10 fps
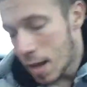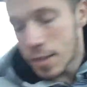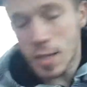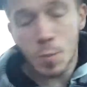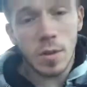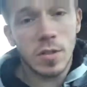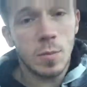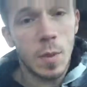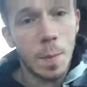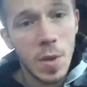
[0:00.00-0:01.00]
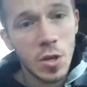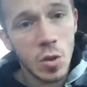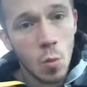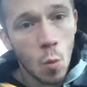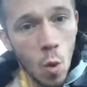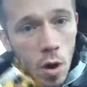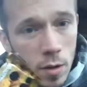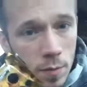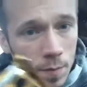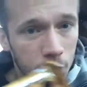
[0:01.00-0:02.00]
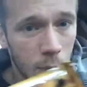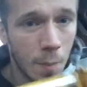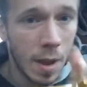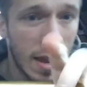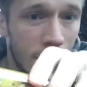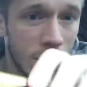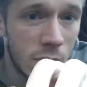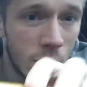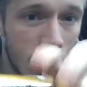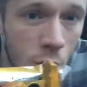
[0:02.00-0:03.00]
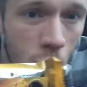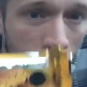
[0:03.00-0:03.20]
Today's product's gonna be Mission One. Bang! I missed the new